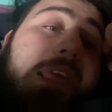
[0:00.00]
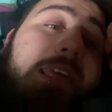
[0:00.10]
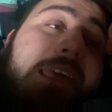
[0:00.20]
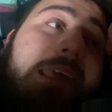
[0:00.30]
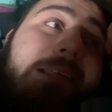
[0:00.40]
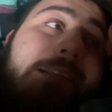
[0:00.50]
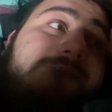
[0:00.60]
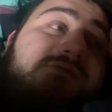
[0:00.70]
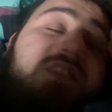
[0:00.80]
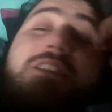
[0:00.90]
Yeah,
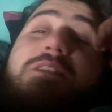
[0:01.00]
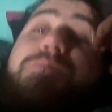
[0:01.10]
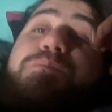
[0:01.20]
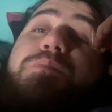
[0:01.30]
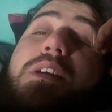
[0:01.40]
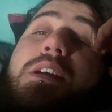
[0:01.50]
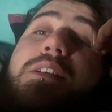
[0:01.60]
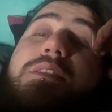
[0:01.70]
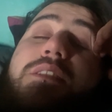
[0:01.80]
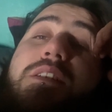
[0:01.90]
get up
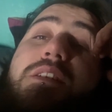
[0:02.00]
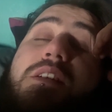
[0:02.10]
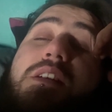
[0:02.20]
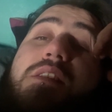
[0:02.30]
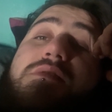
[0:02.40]
and